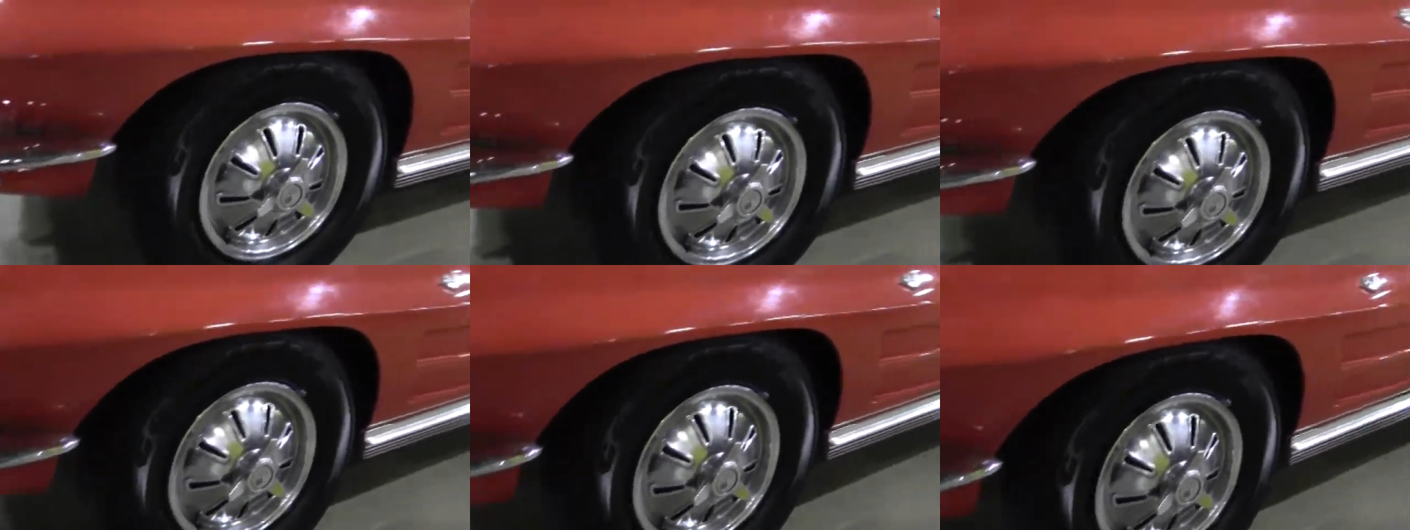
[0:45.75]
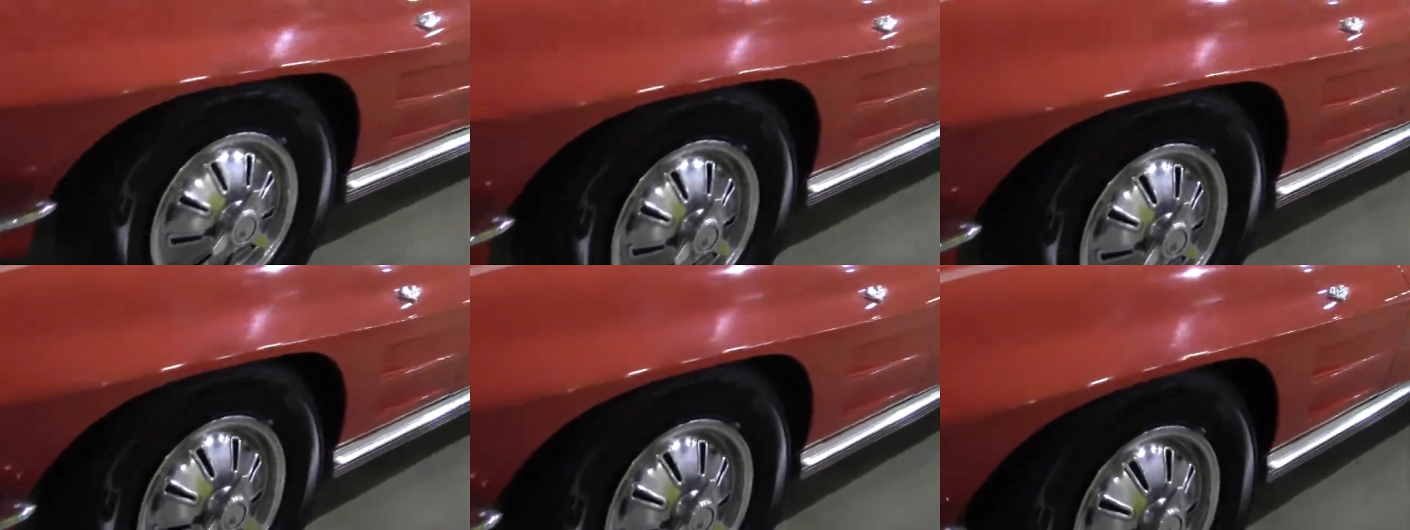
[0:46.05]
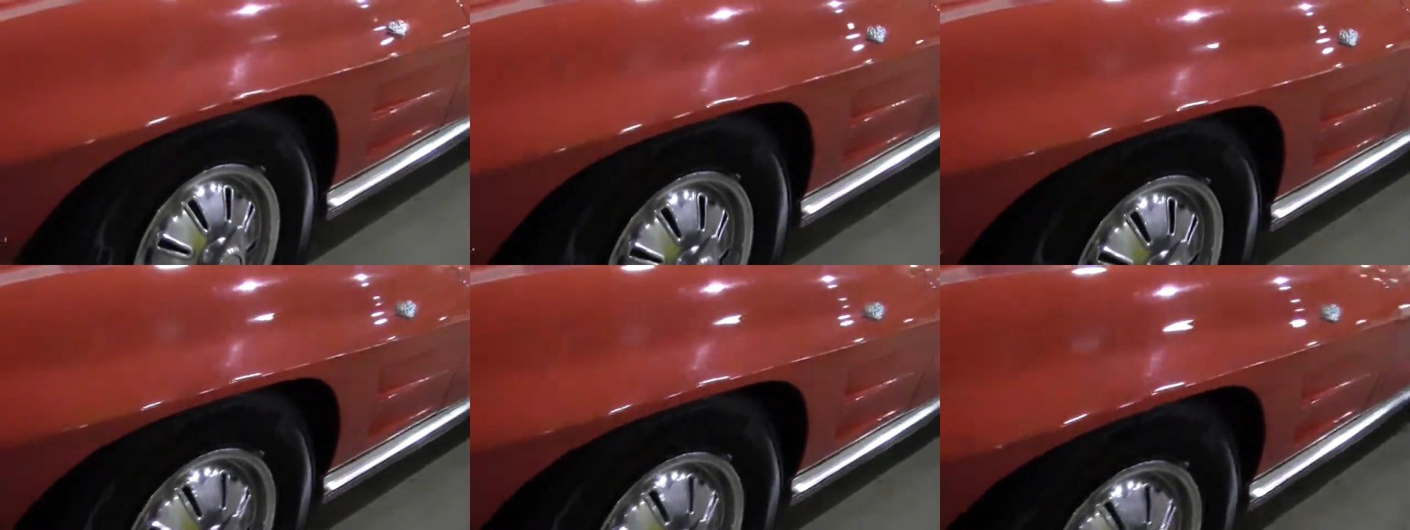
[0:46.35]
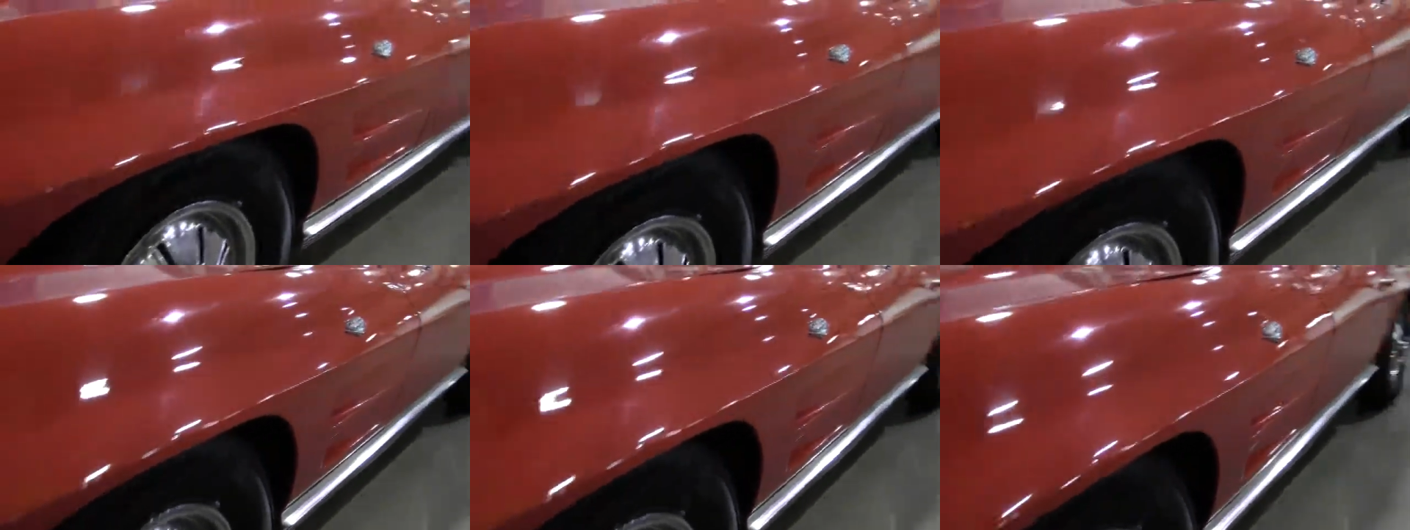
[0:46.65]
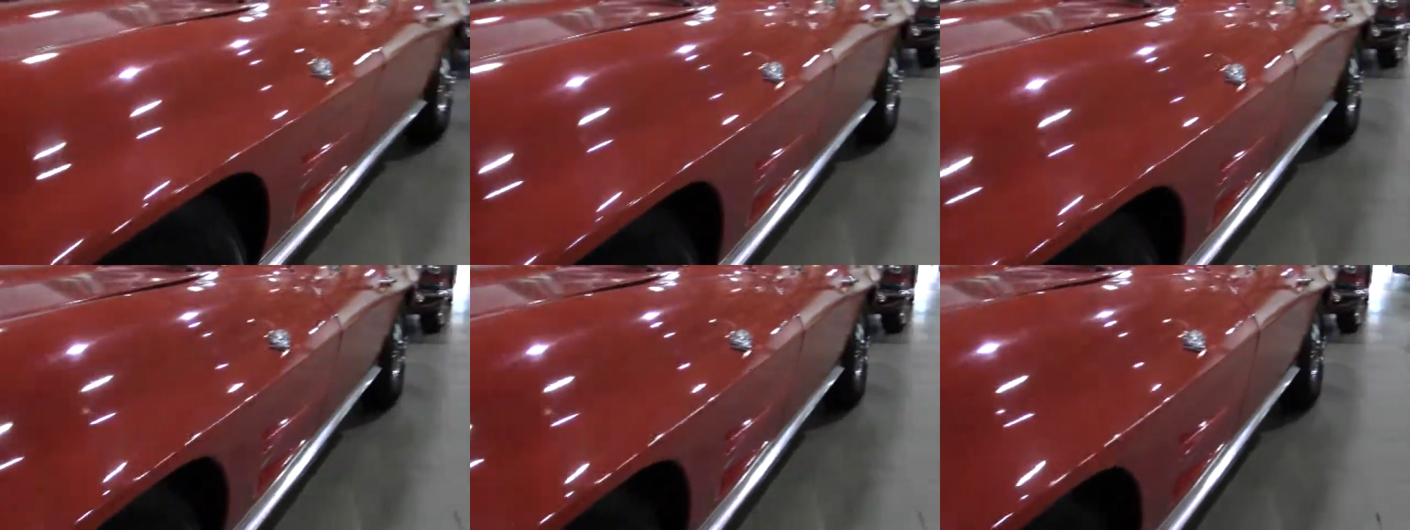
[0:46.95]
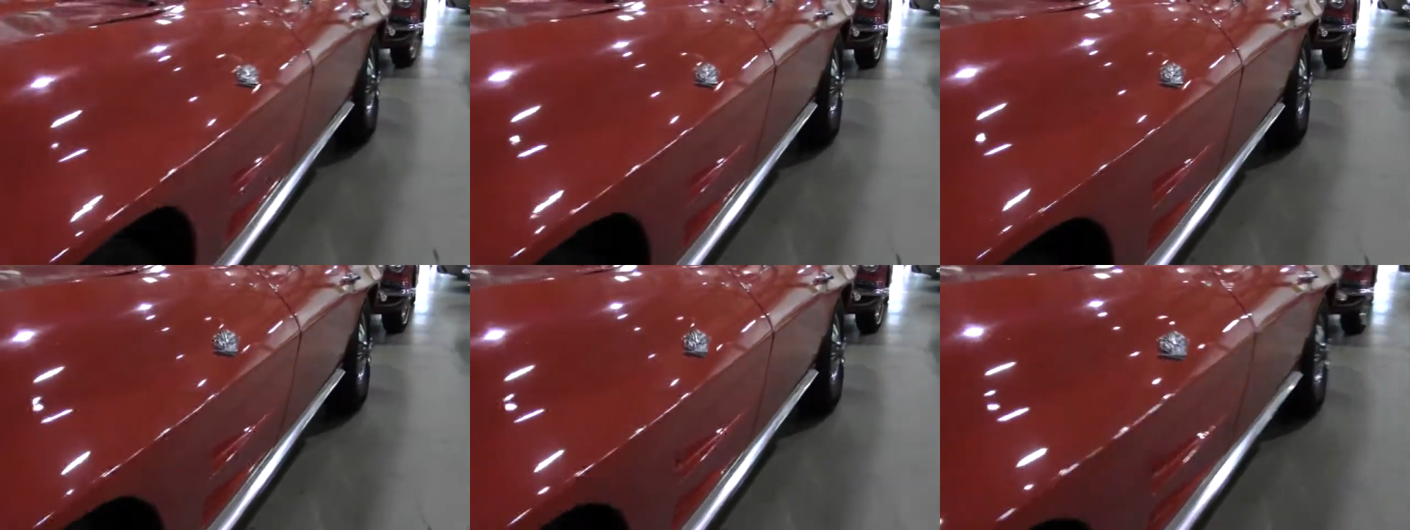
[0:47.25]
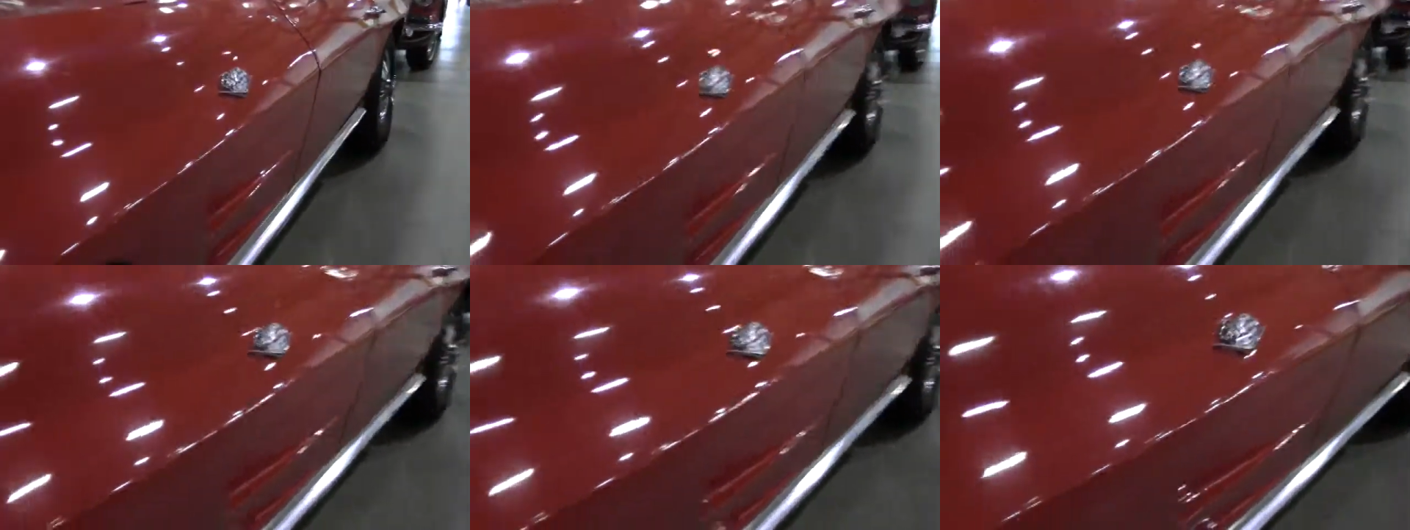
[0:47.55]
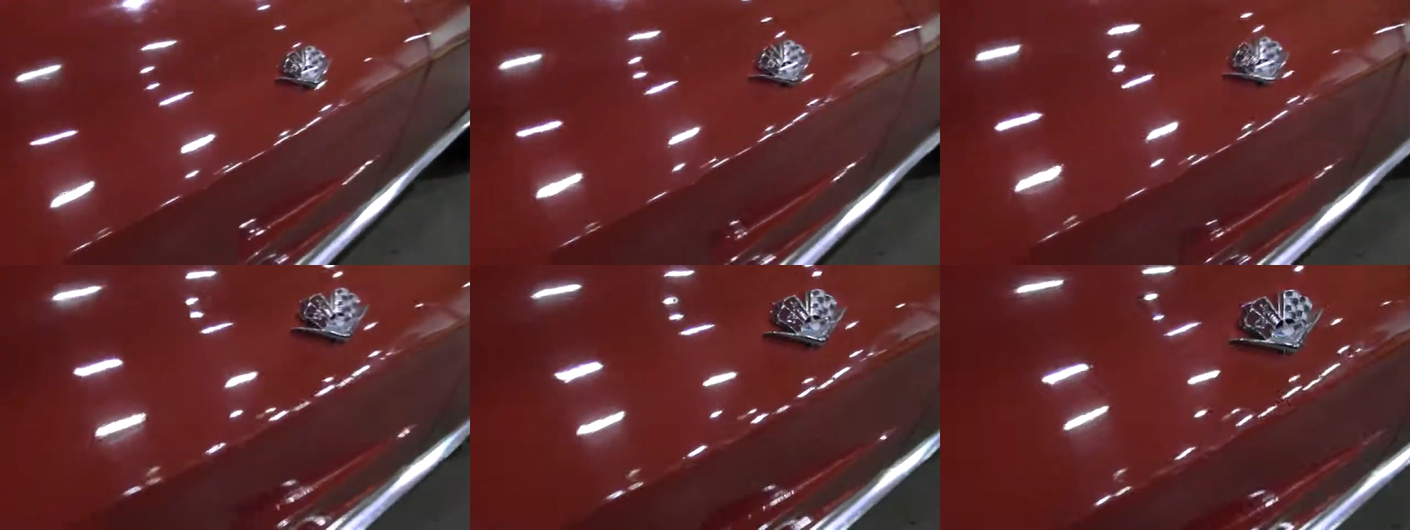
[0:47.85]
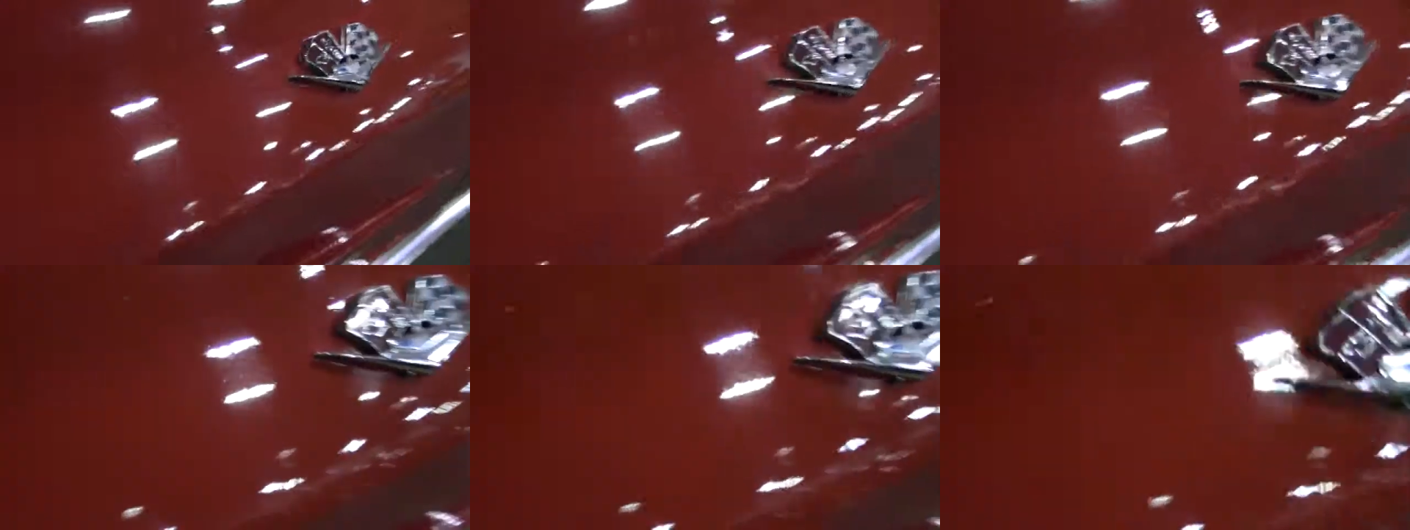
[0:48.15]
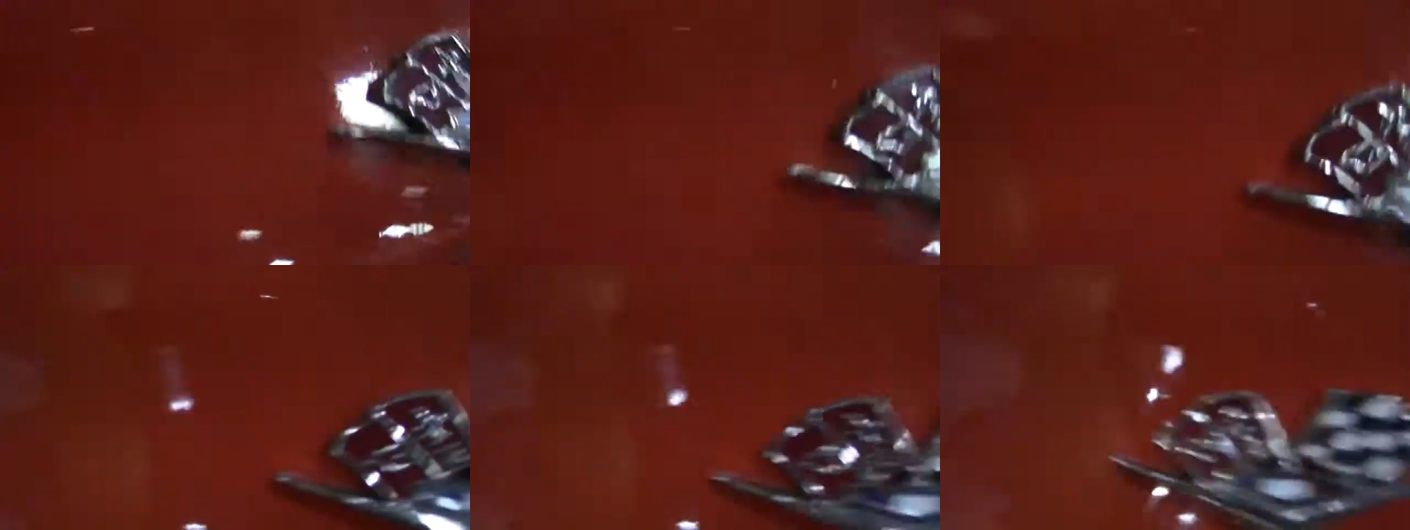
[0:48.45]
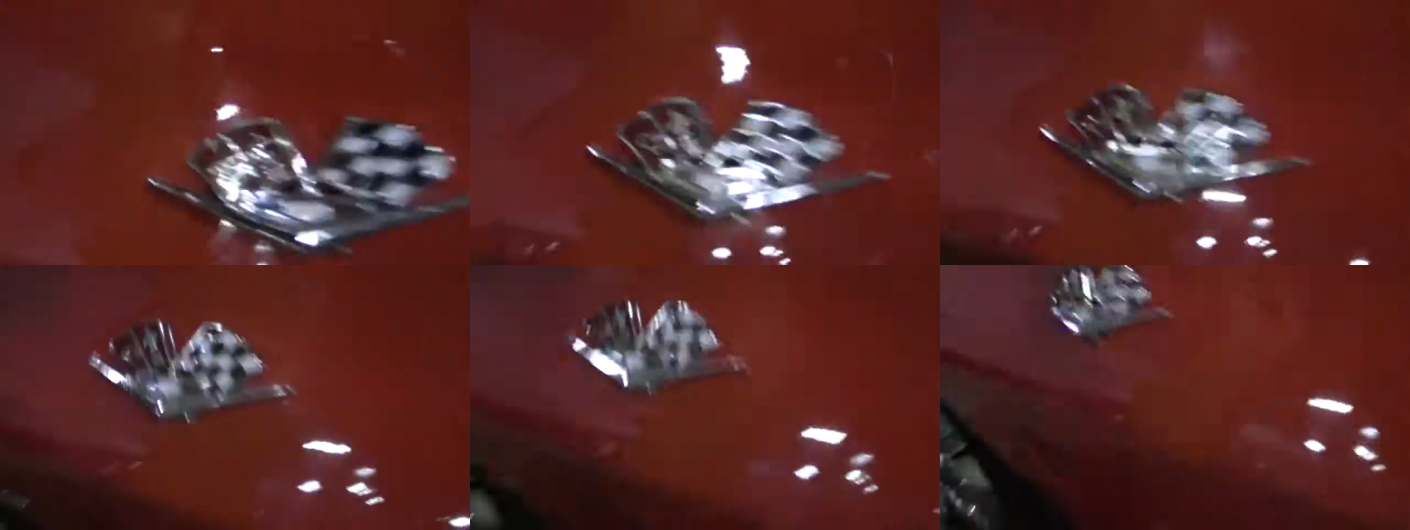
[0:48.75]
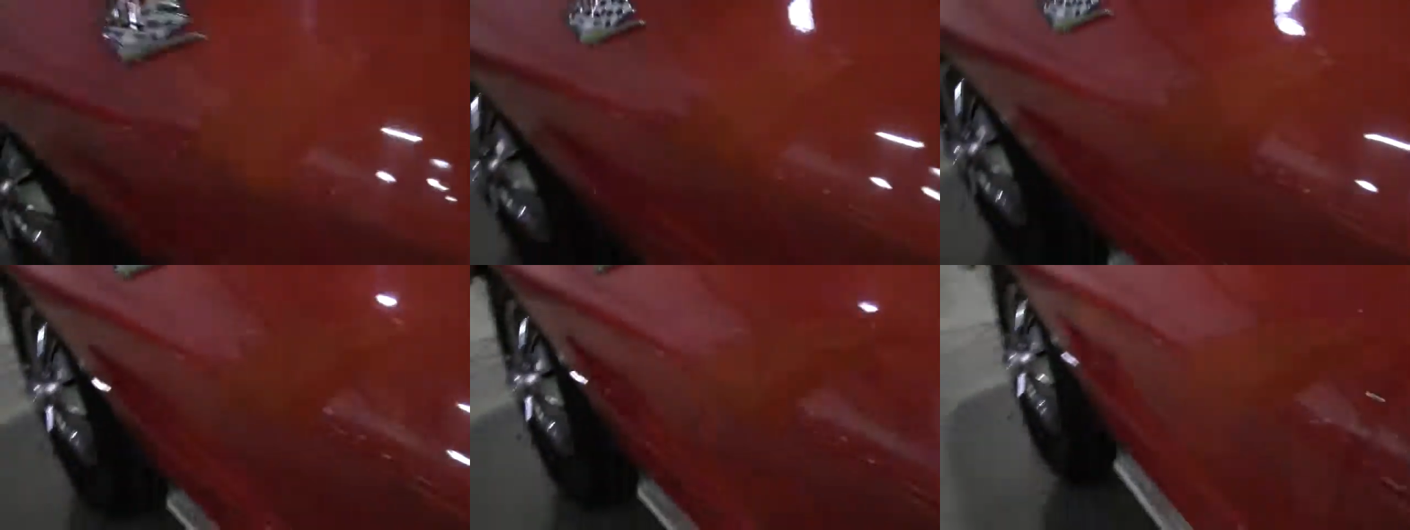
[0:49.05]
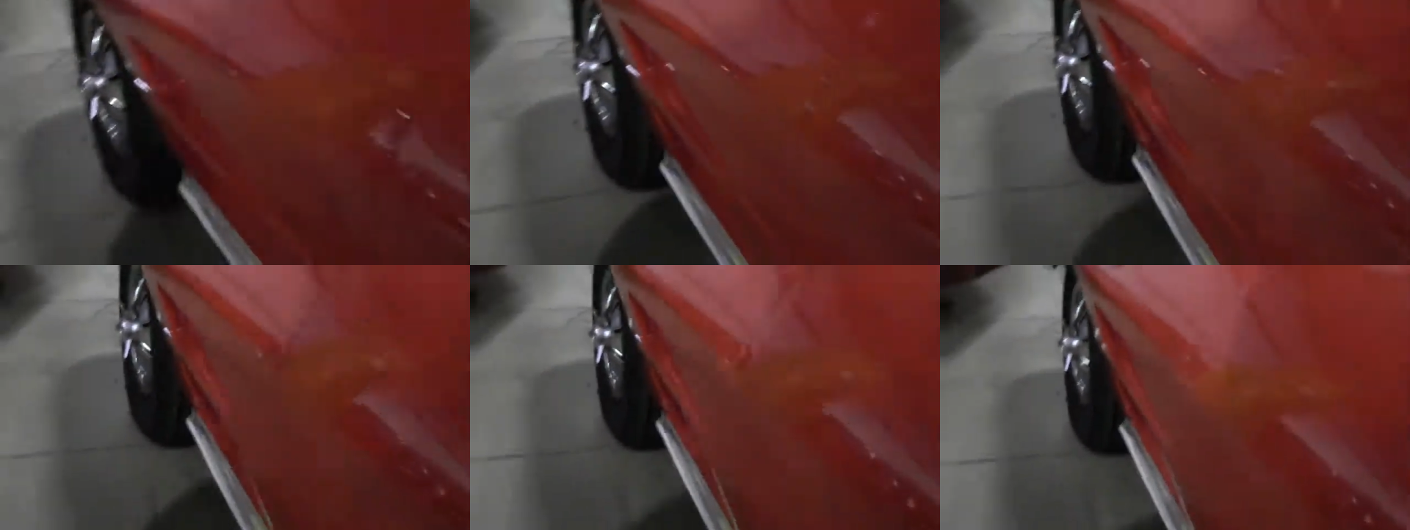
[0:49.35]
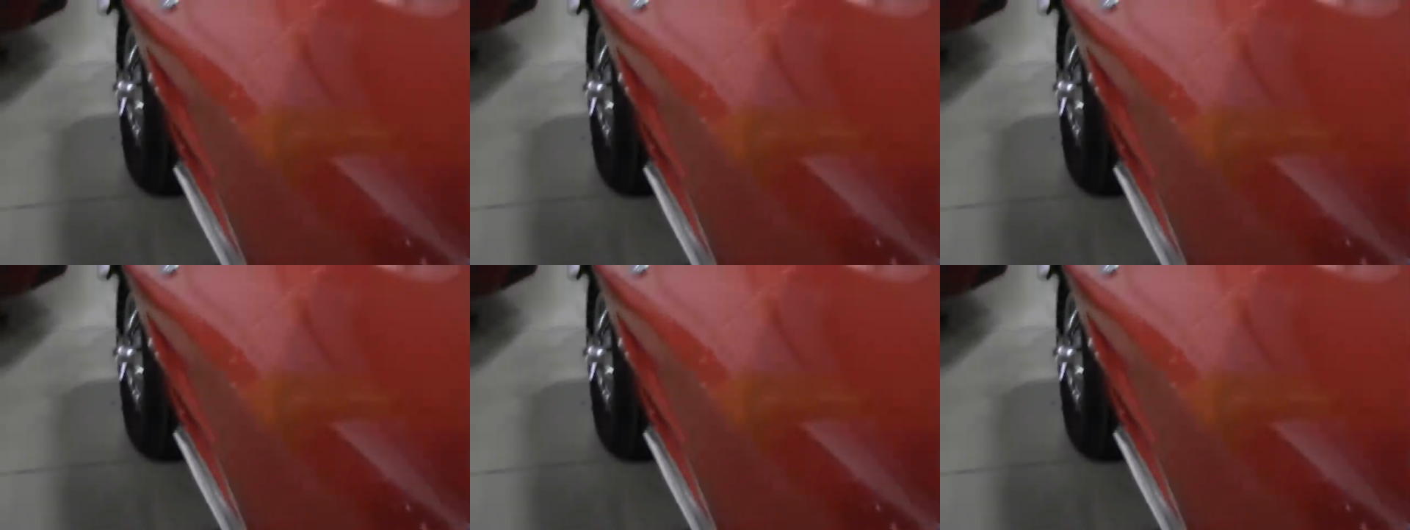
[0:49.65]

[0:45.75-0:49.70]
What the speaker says: [unreadable: no face in view]